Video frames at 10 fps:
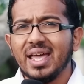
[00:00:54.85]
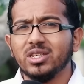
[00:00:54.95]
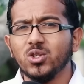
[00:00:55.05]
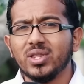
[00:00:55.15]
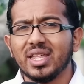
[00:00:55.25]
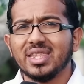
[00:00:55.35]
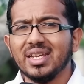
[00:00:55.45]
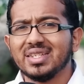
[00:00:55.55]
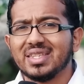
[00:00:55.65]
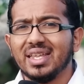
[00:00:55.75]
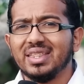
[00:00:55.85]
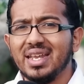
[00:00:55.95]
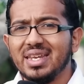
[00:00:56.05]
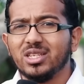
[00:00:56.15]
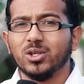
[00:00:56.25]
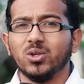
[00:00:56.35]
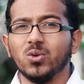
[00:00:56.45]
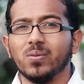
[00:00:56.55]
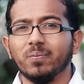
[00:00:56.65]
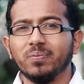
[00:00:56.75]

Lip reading: and do the things that they need to do.